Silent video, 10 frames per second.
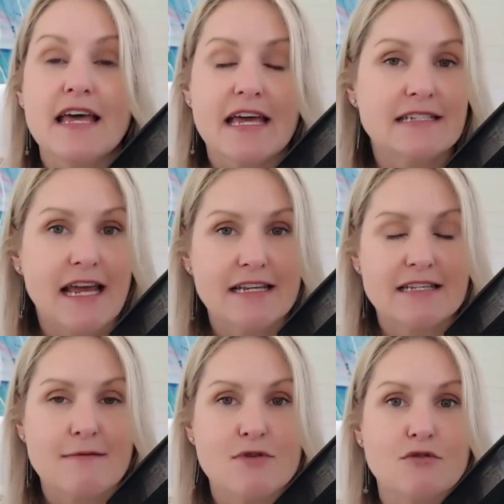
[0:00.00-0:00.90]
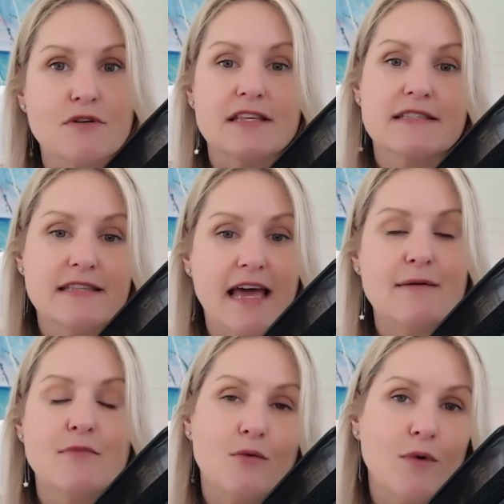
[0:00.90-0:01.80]
it takes them through the
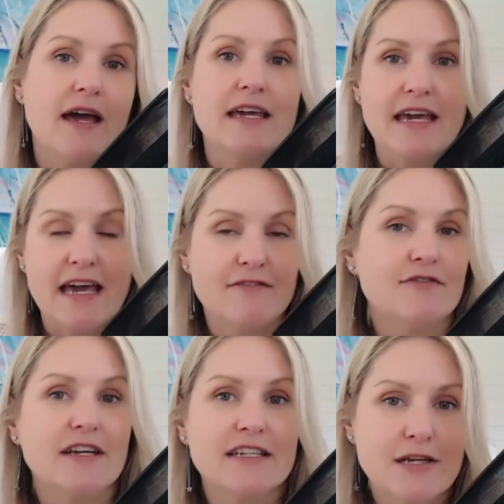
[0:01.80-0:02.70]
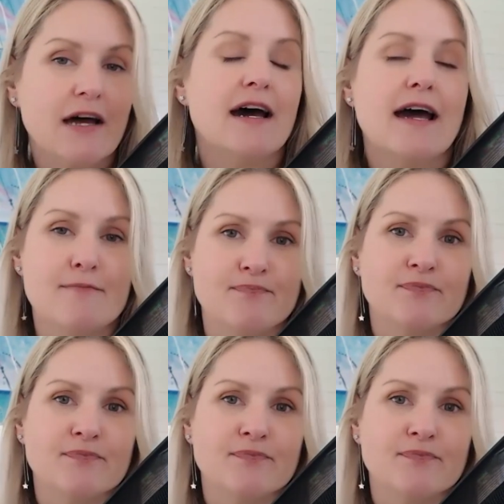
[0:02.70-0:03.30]
same way every time.